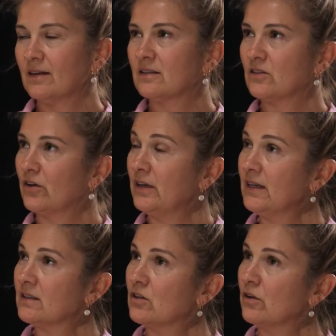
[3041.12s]
So
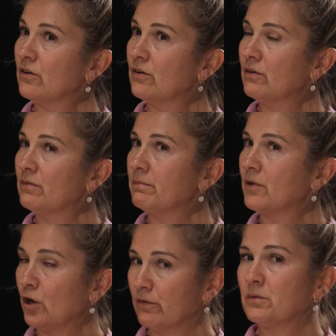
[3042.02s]

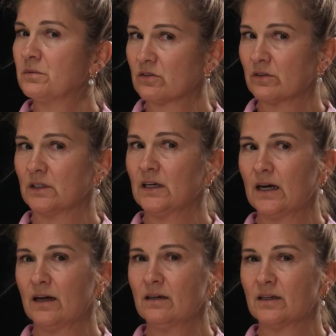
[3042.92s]
COVID was really
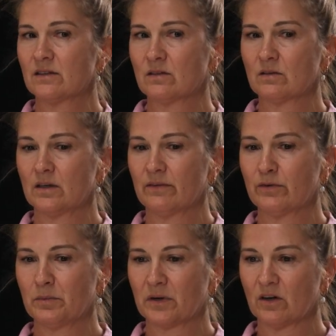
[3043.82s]
hard, as
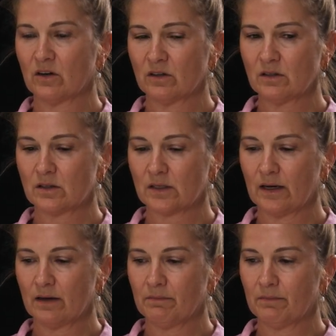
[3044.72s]
everybody knows,
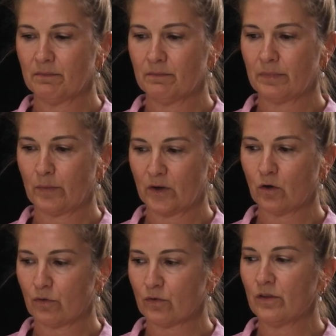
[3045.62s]
but we
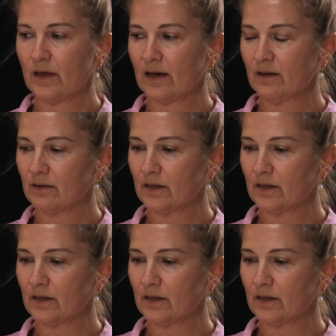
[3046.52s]
got through that.